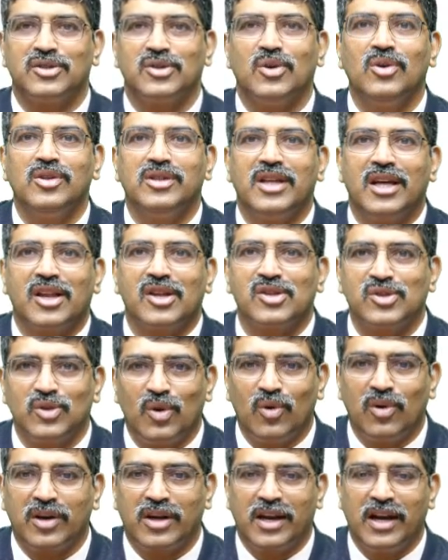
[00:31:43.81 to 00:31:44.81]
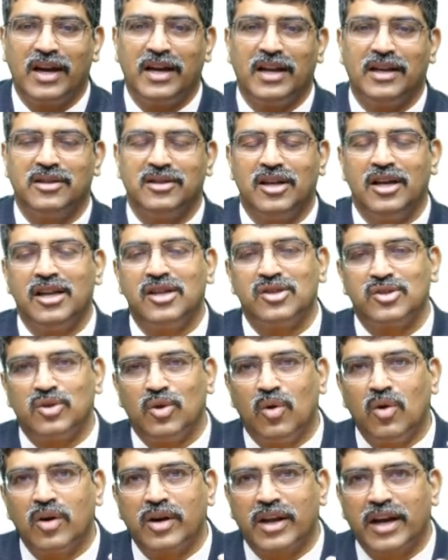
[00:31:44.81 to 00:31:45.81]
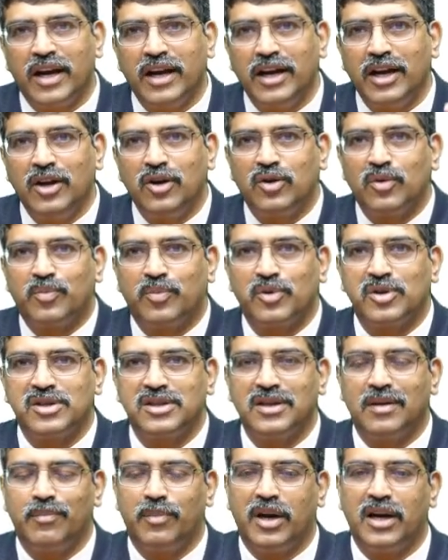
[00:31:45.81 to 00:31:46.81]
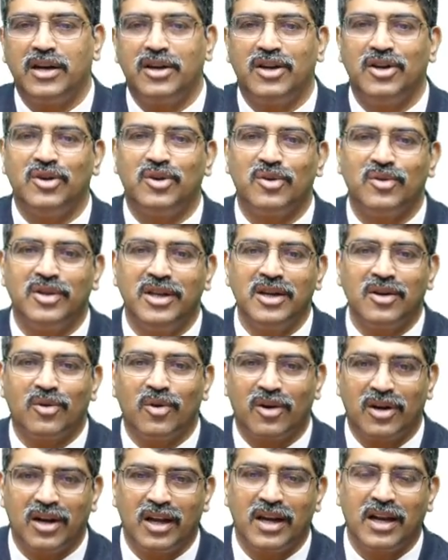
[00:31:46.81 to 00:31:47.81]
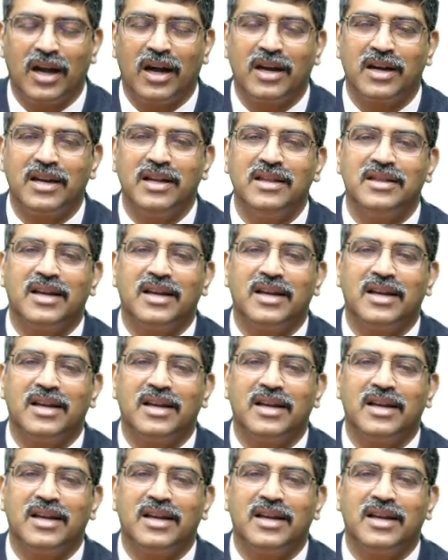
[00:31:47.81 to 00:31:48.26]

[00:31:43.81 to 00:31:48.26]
So, there is no gradient. There is no gradient to push the blood into the coronary artery.